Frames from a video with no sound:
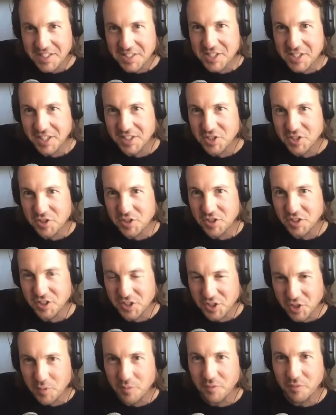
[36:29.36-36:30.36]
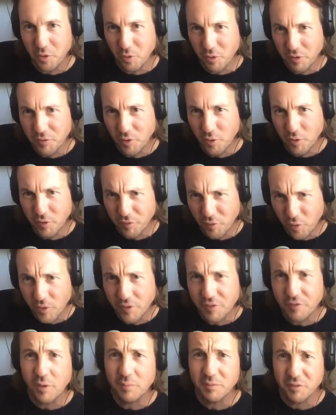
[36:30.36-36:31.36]
the inside juice on a scoop, forward, forward,
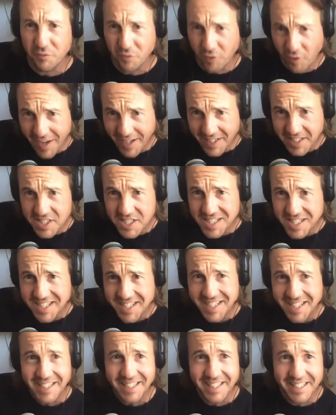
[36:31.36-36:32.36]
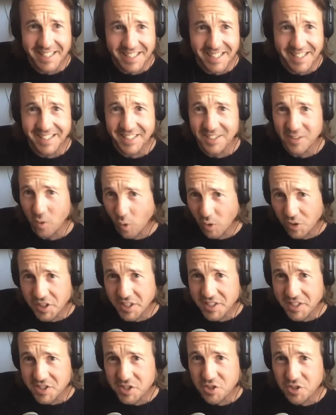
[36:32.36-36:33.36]
forward from a friend. Here, all
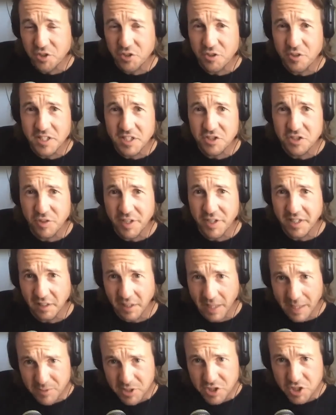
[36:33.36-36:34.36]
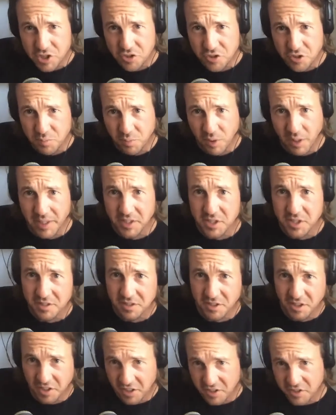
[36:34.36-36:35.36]
you need to do is drink lemon juice
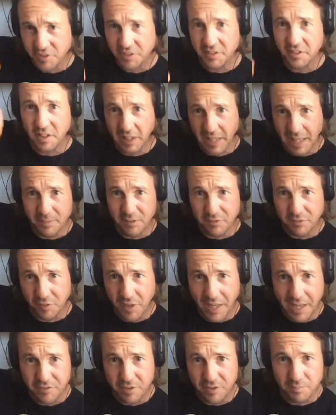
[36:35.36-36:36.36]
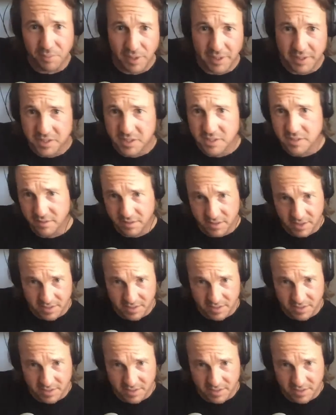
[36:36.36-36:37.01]
bleach. You got to drink the lemon flavored bleach.